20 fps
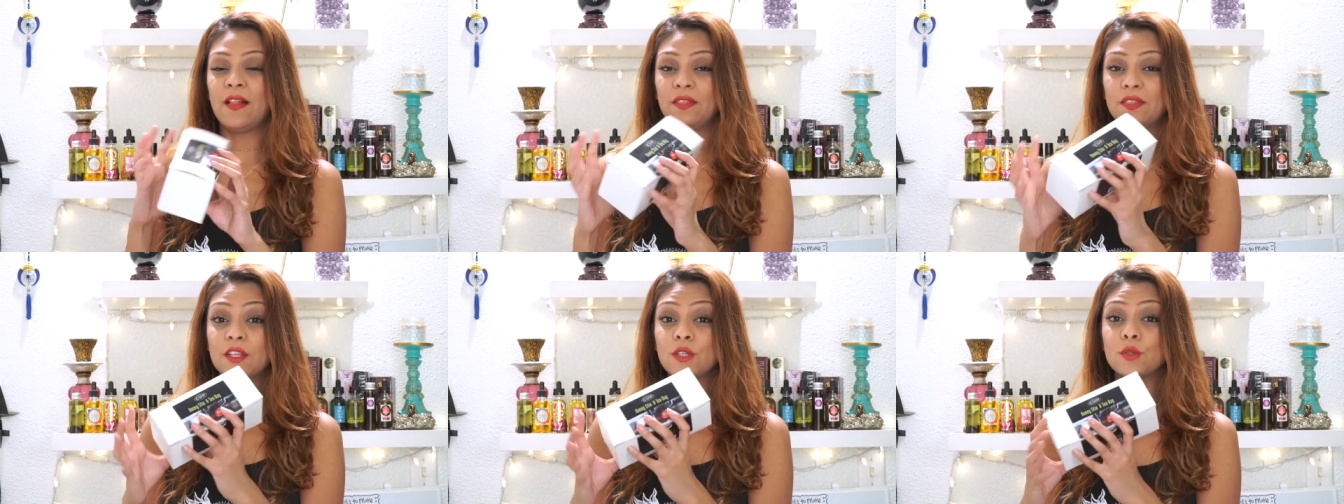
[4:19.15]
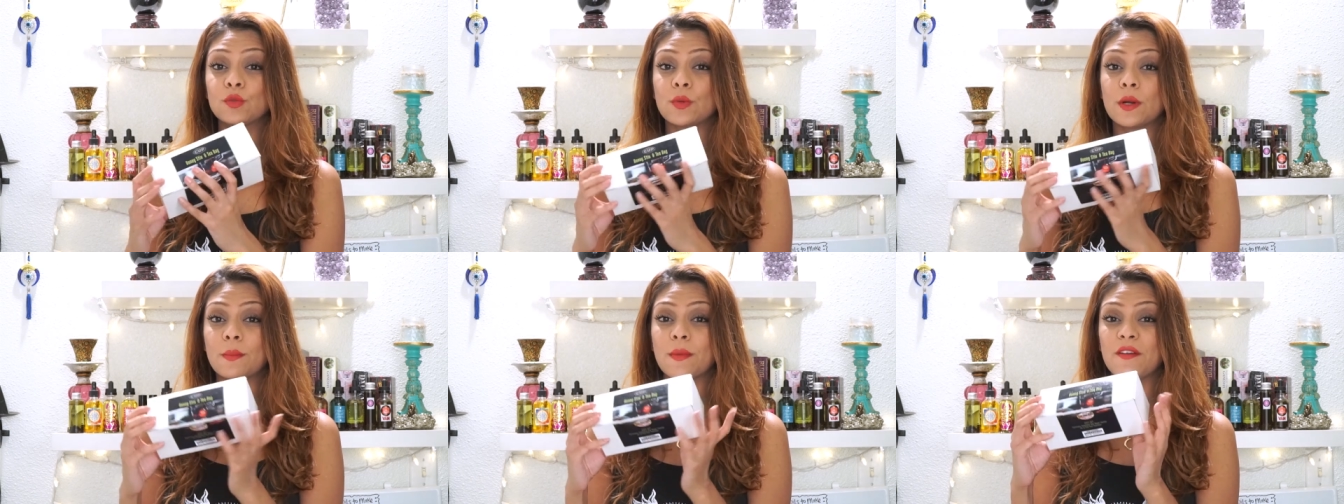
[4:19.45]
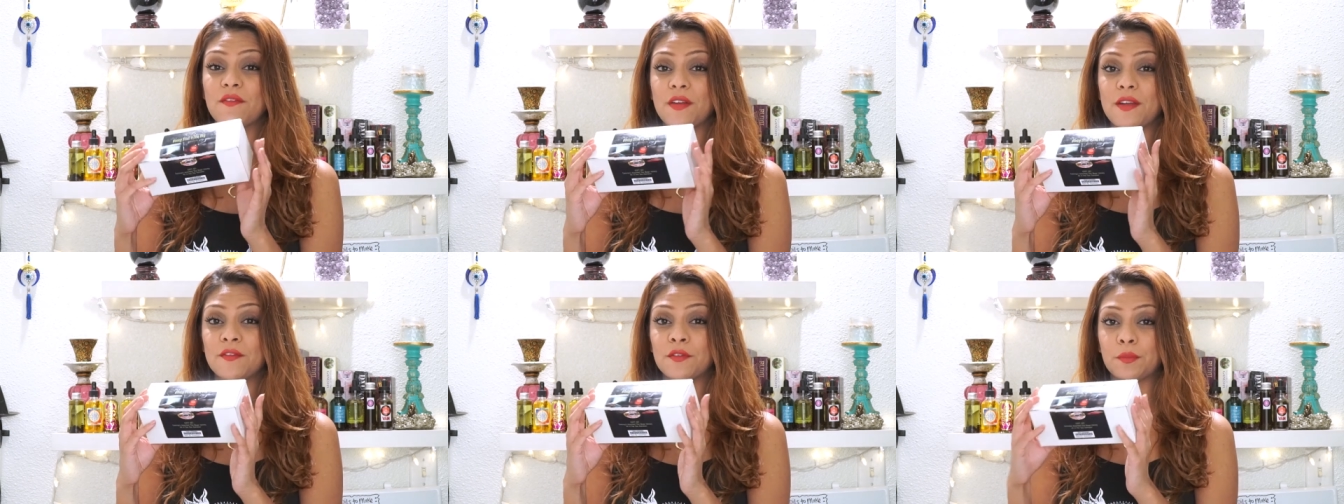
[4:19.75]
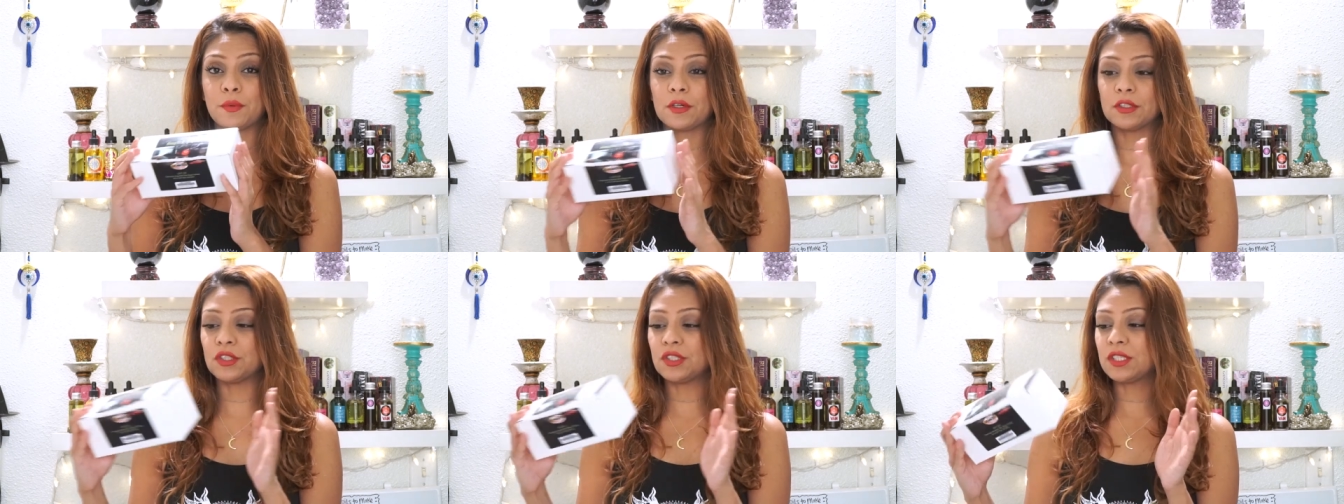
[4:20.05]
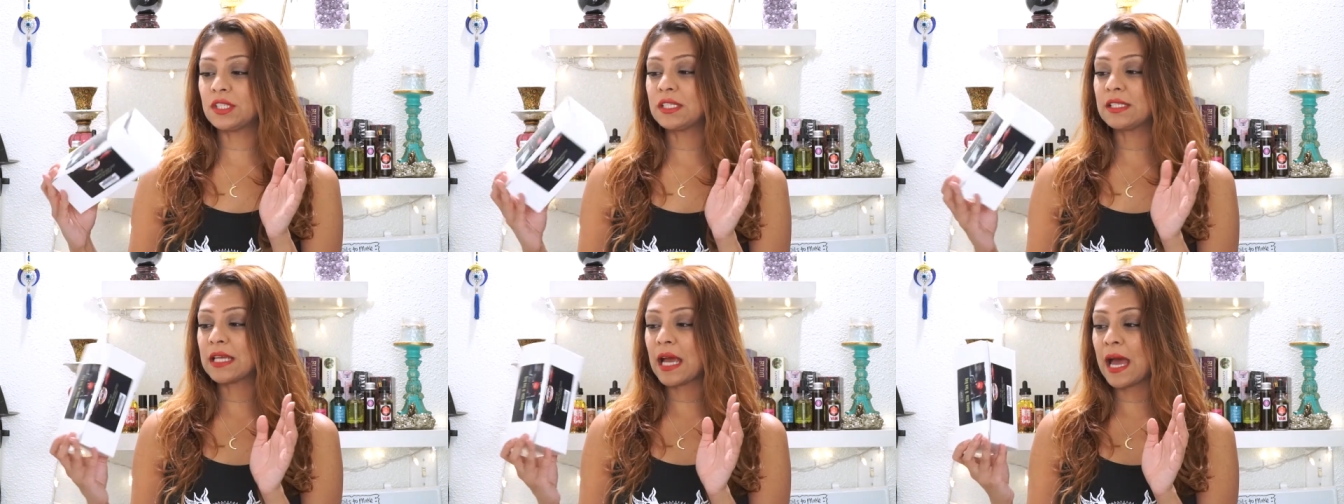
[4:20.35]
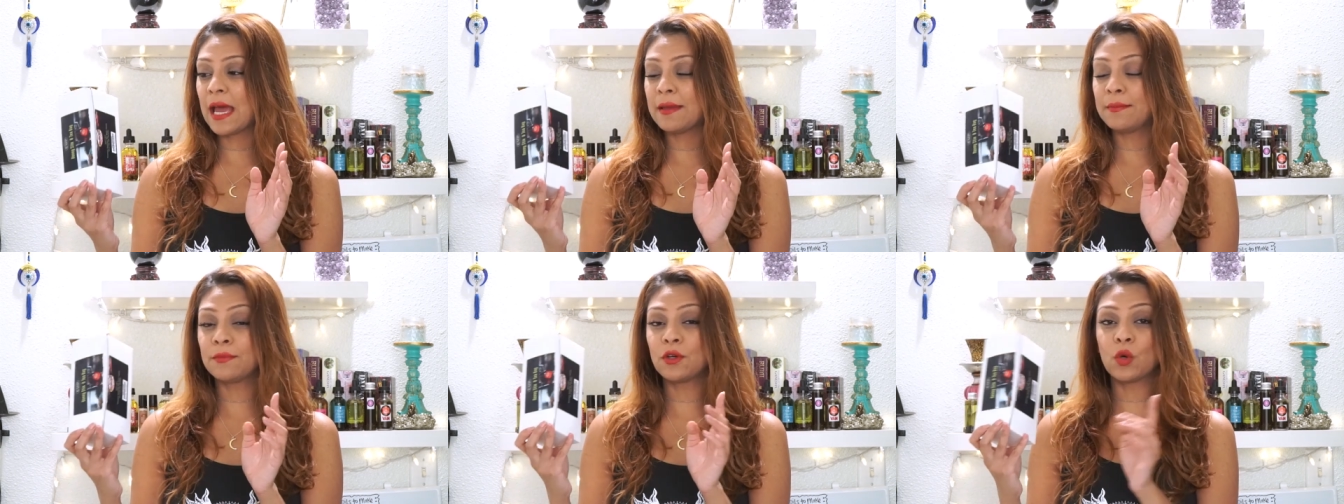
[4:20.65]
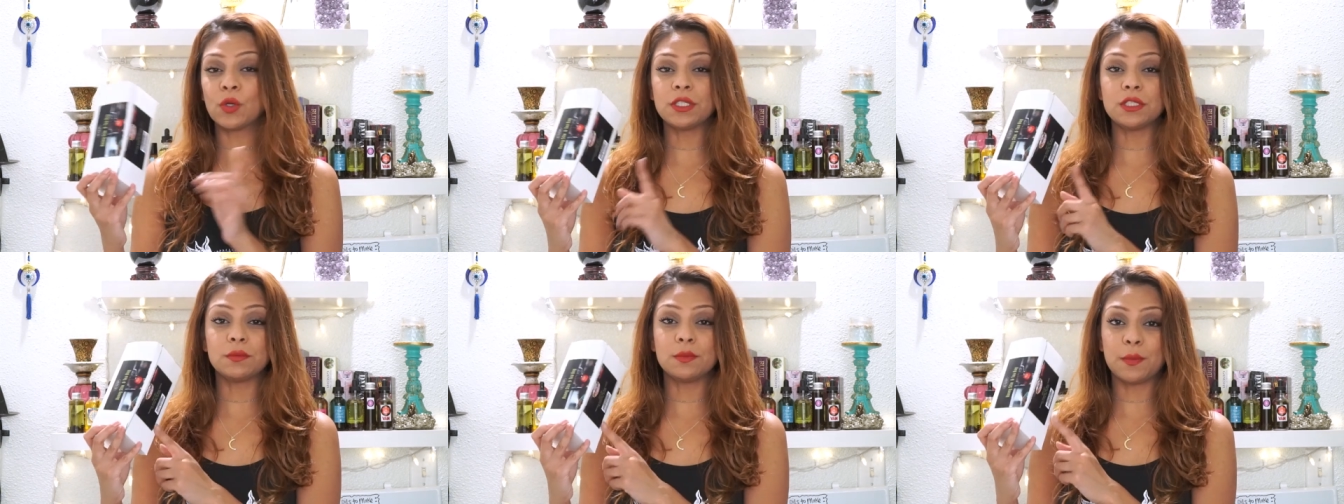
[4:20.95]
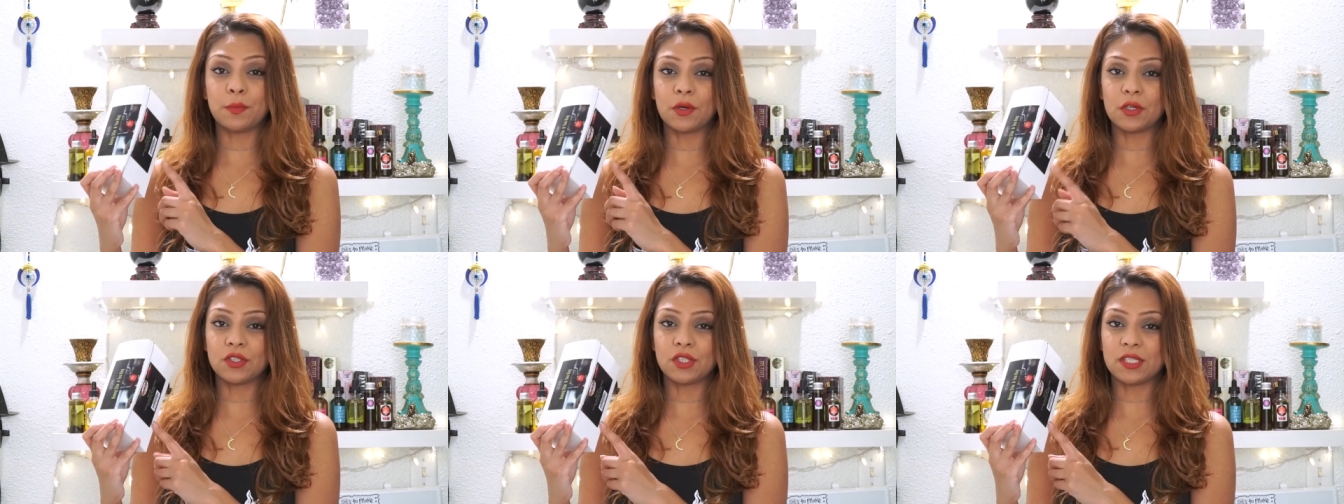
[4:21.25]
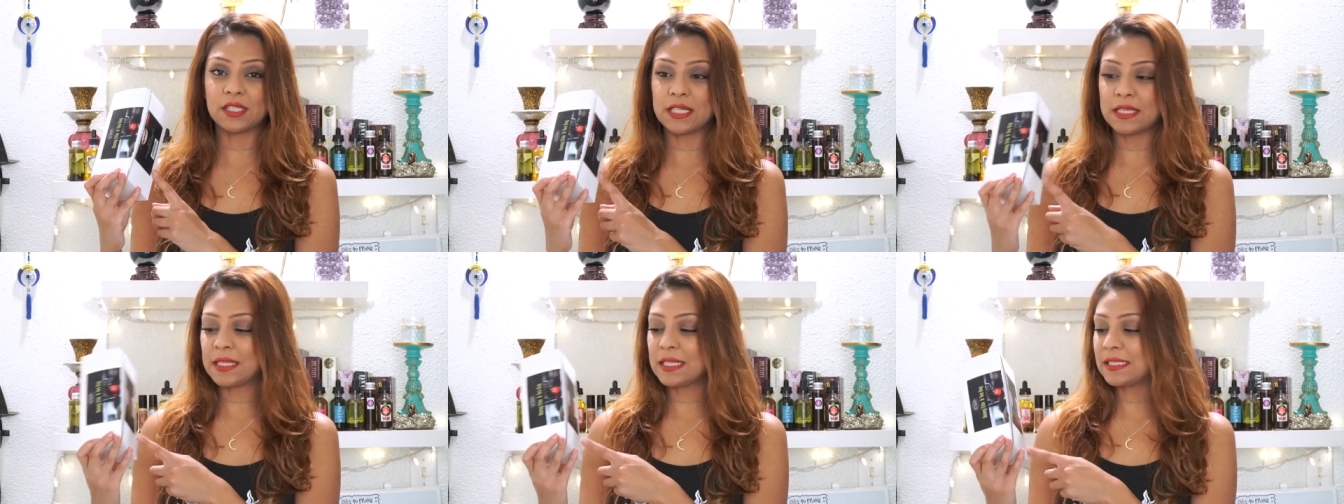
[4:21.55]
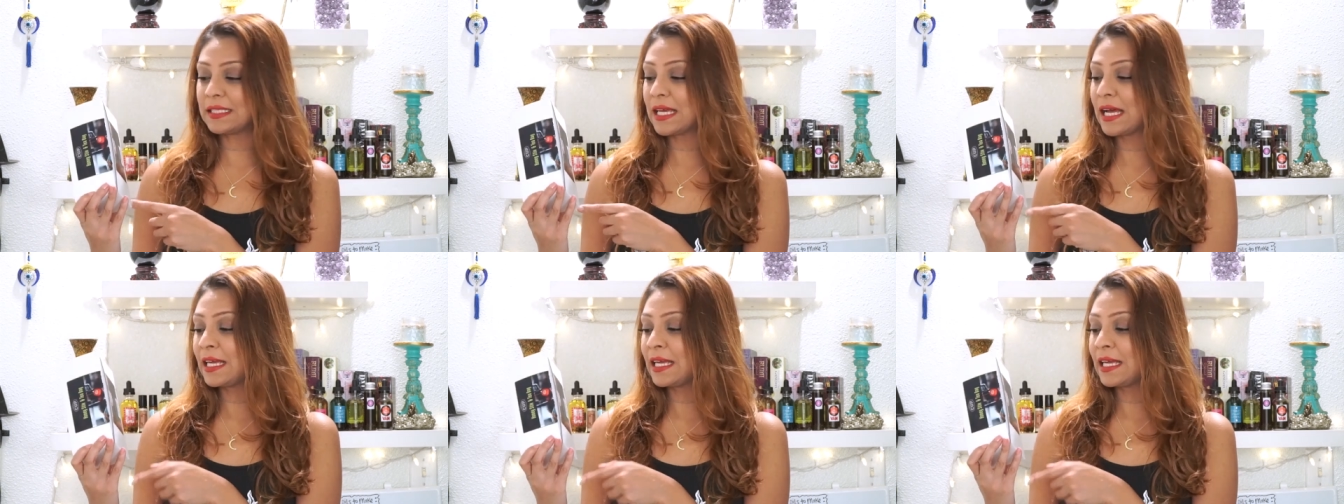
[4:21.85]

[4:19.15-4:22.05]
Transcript: This was one of my favorite purchases. I'm going to be purchasing this